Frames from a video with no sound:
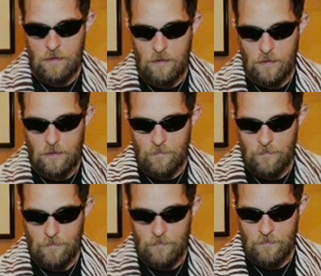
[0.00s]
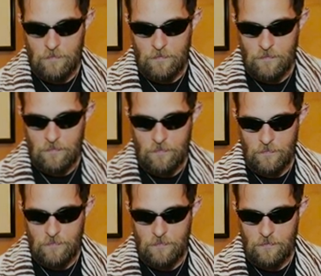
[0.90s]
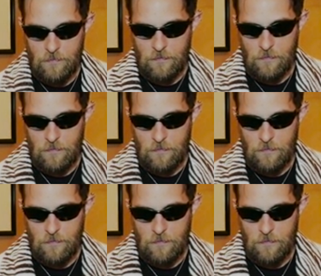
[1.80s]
No words are spoken by the person on screen.